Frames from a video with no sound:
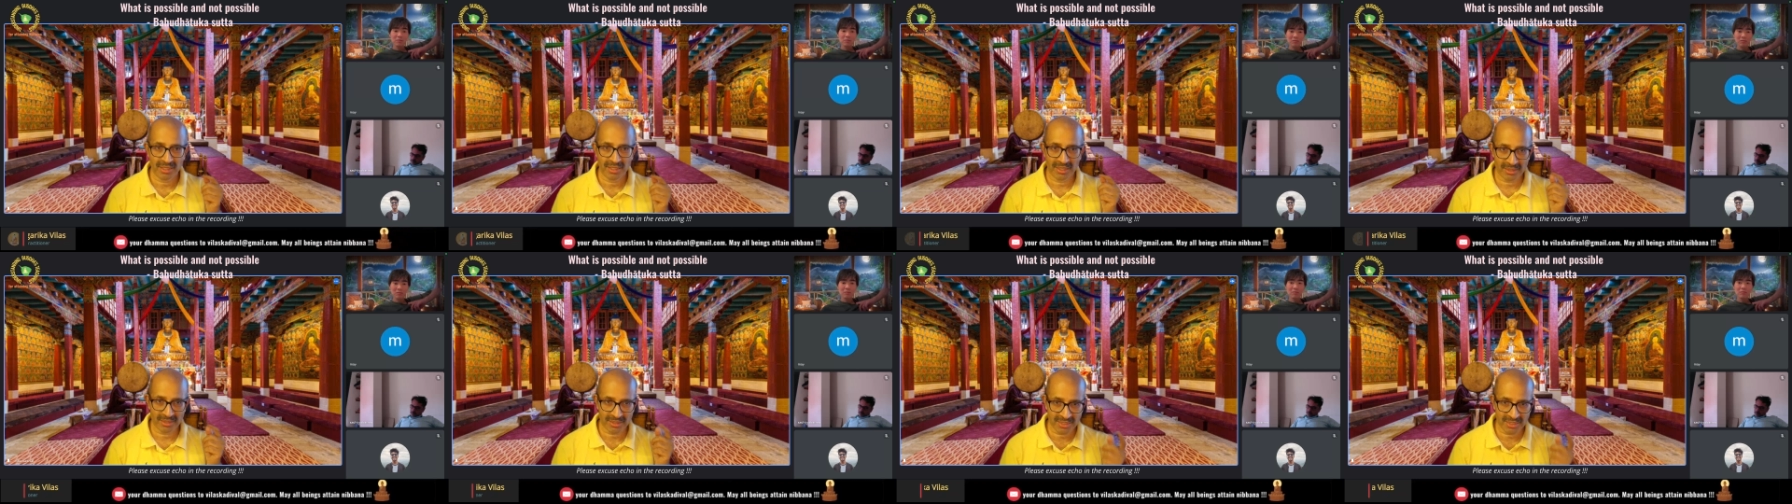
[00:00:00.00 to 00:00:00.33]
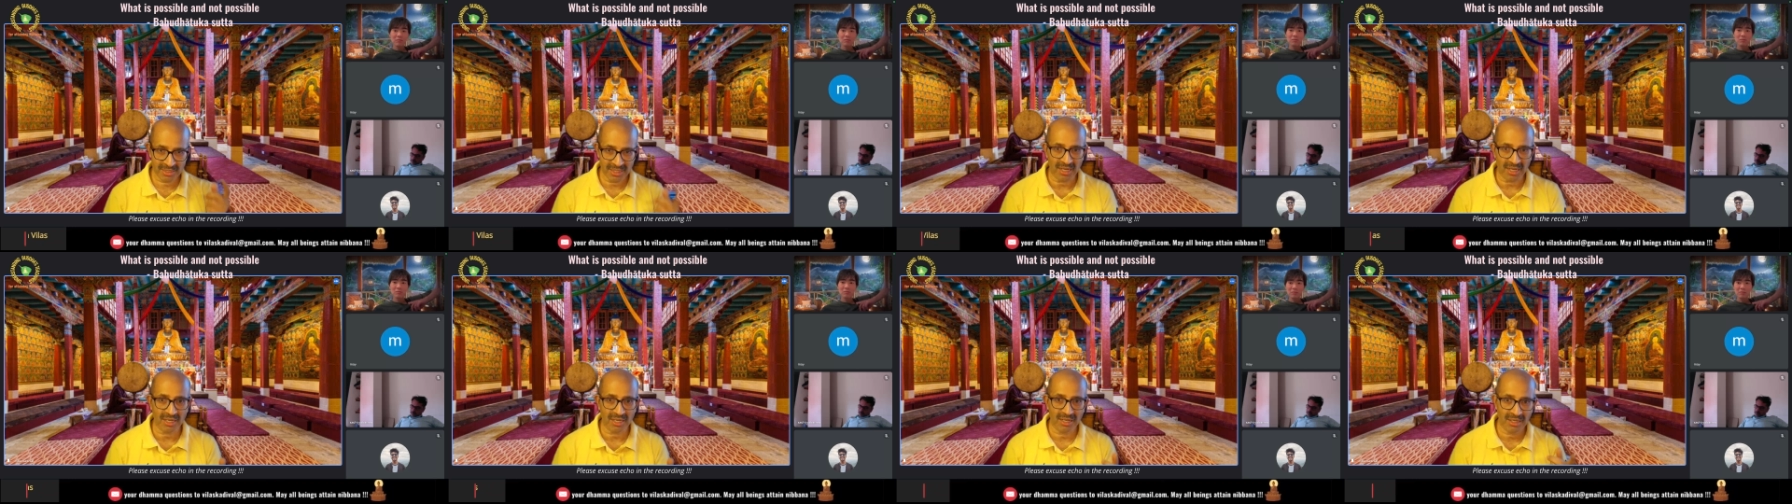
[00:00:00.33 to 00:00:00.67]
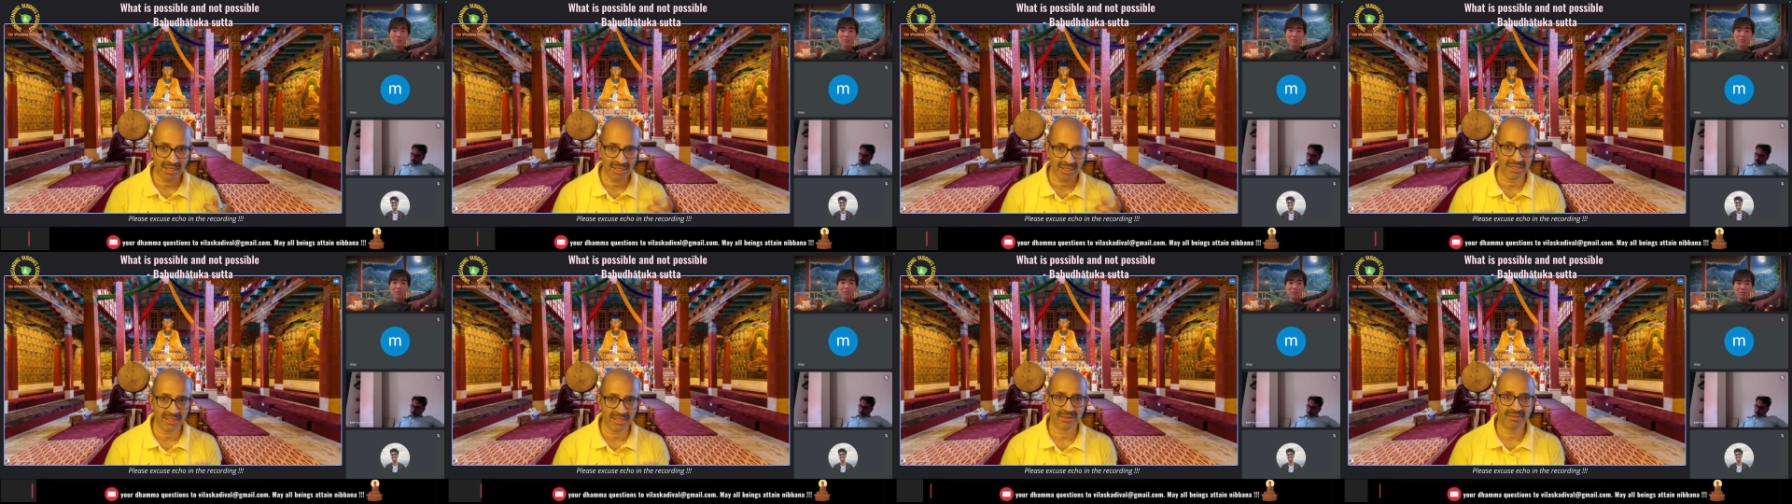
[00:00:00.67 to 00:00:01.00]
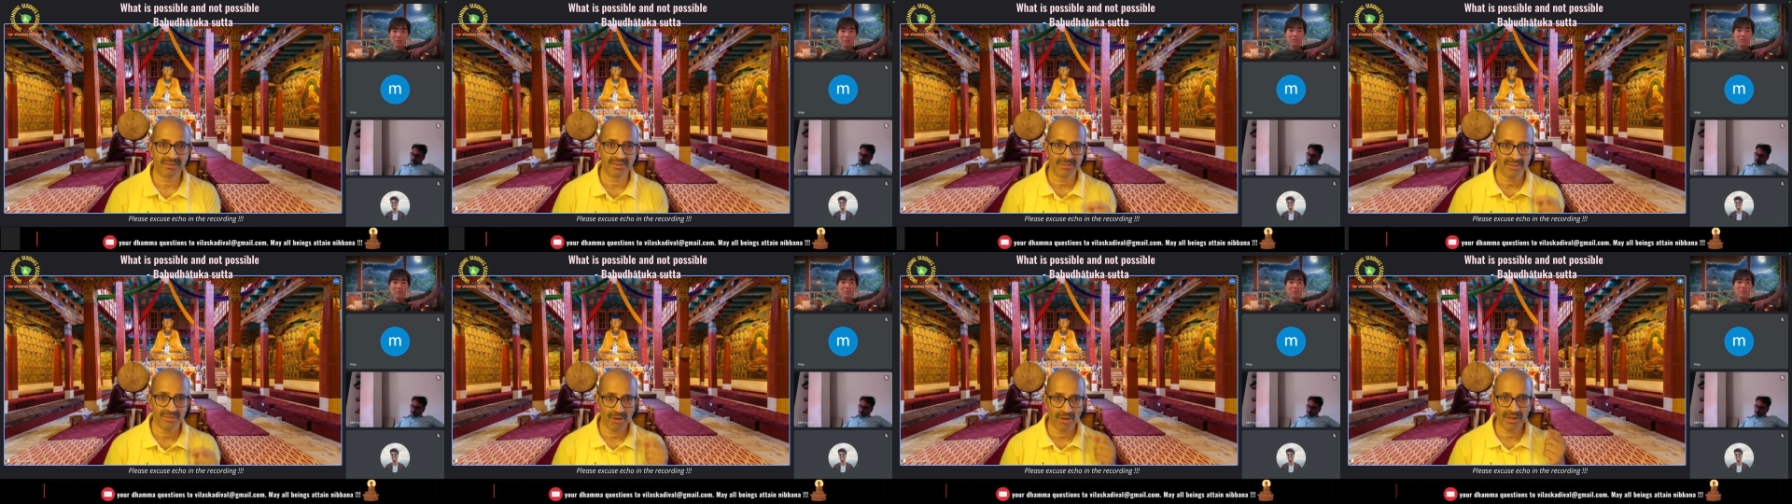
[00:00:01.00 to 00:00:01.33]
Sakka
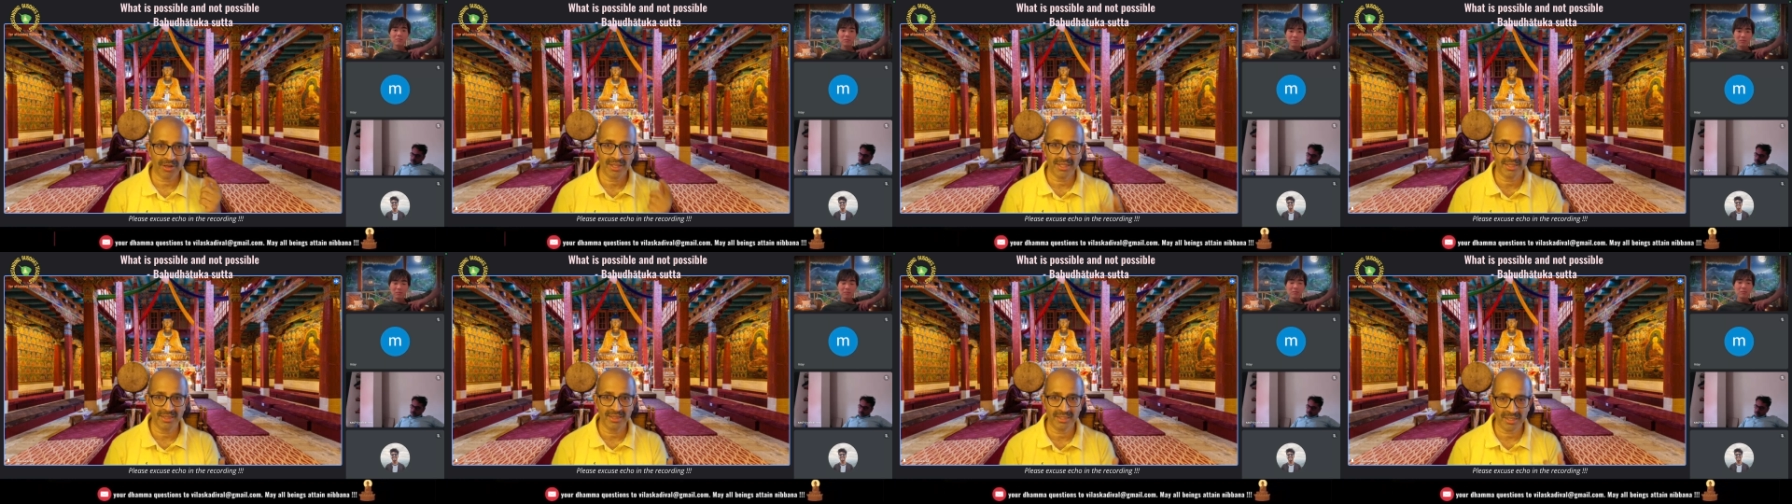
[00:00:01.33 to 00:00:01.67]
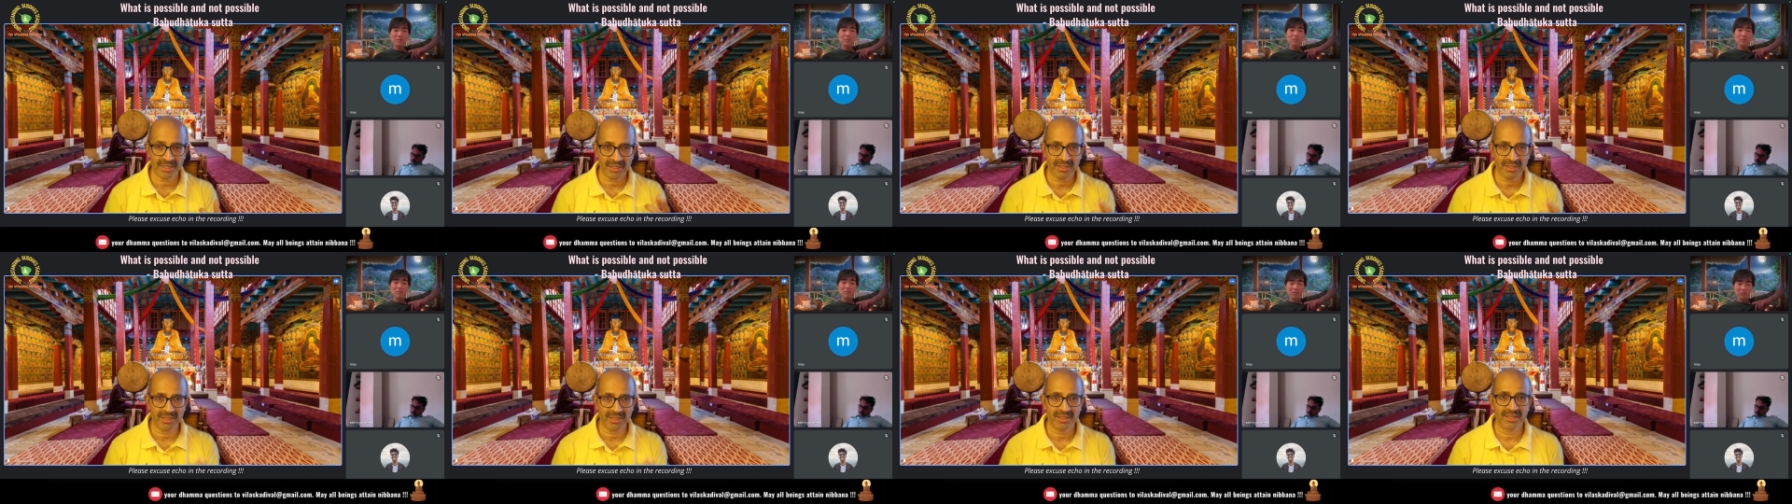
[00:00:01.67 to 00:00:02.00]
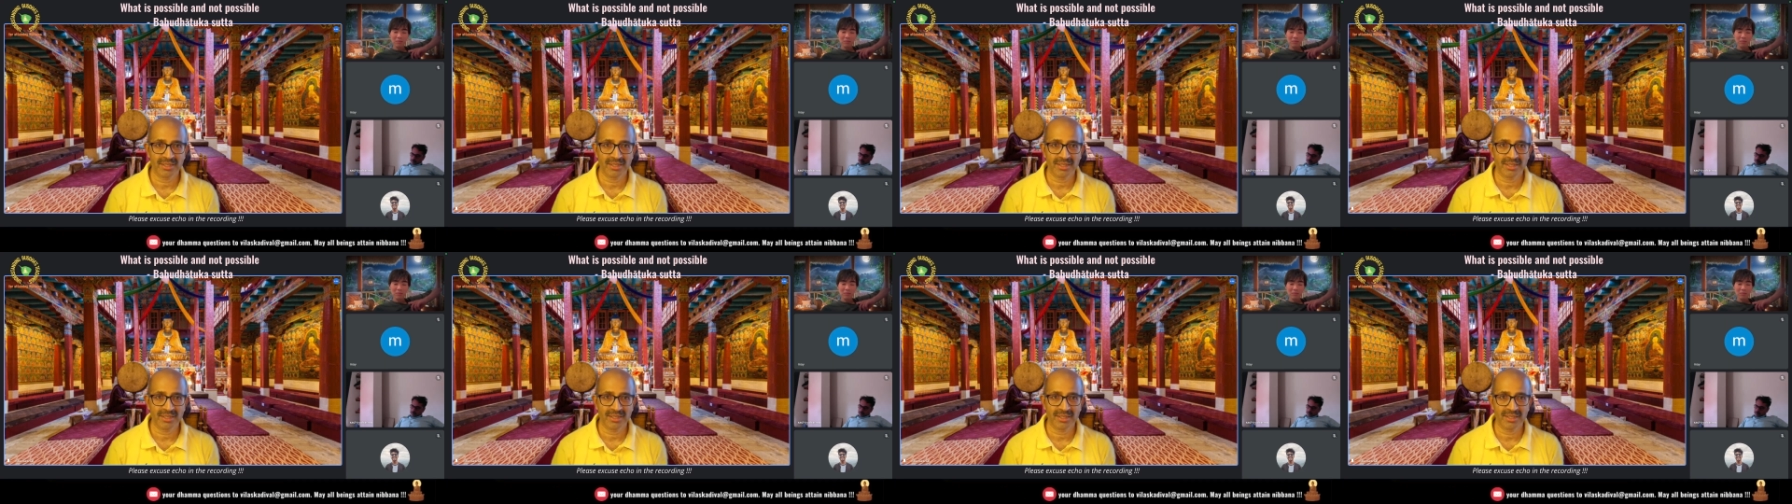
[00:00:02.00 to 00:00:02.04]
or Indra,